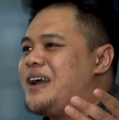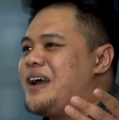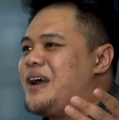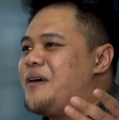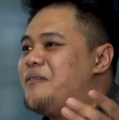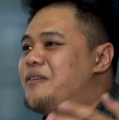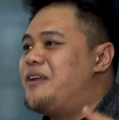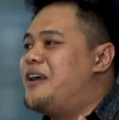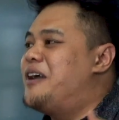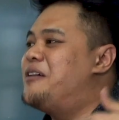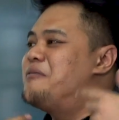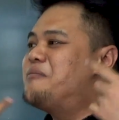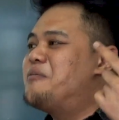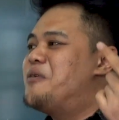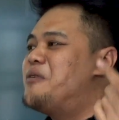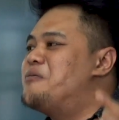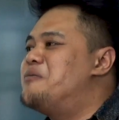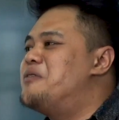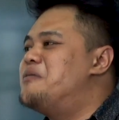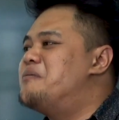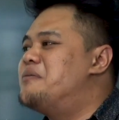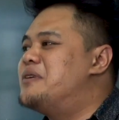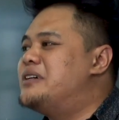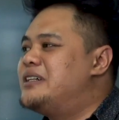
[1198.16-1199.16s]
I want to help more
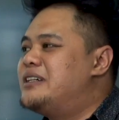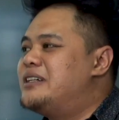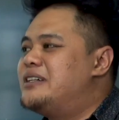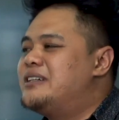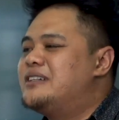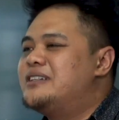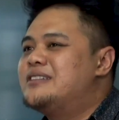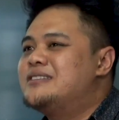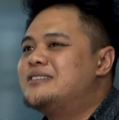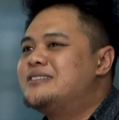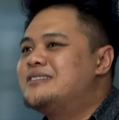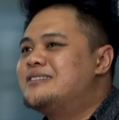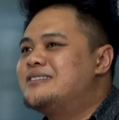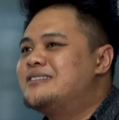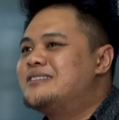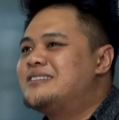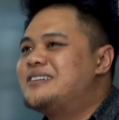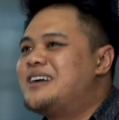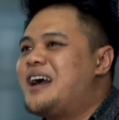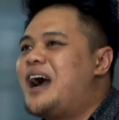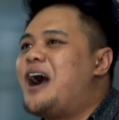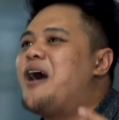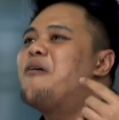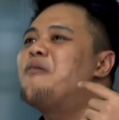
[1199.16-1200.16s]
people.
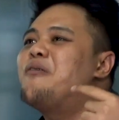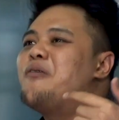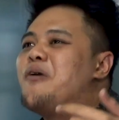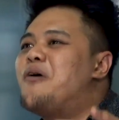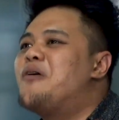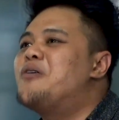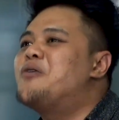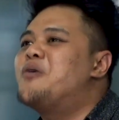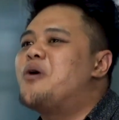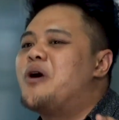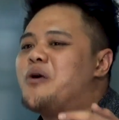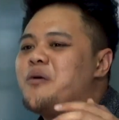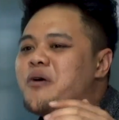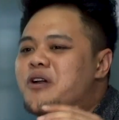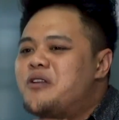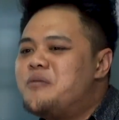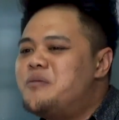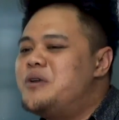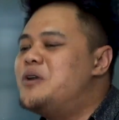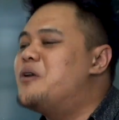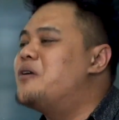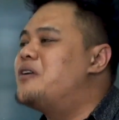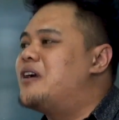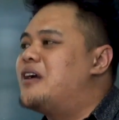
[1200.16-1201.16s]
How long do I want to
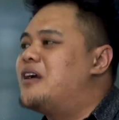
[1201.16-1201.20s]
be on